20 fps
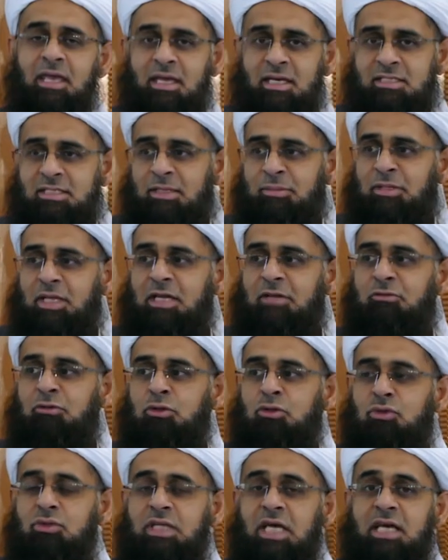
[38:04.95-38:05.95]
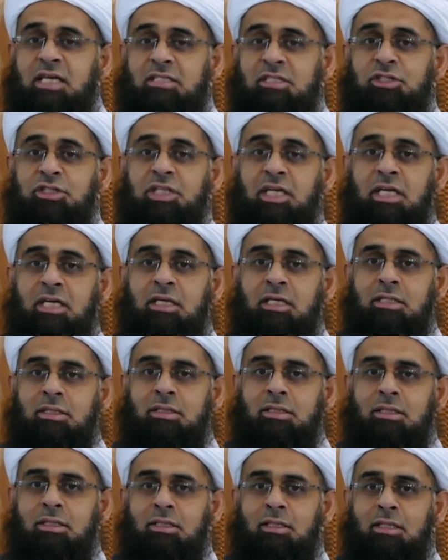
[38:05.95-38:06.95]
Except that if you do die as a
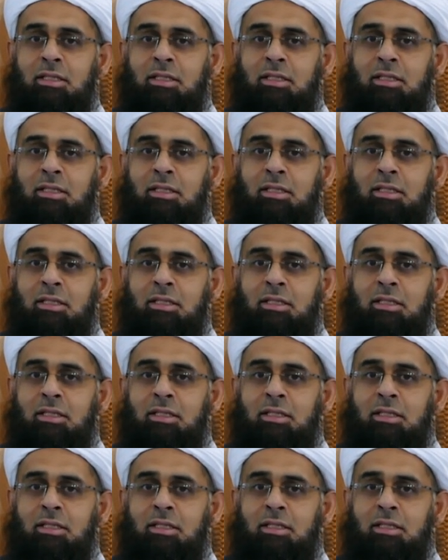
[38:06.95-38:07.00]
shaheed,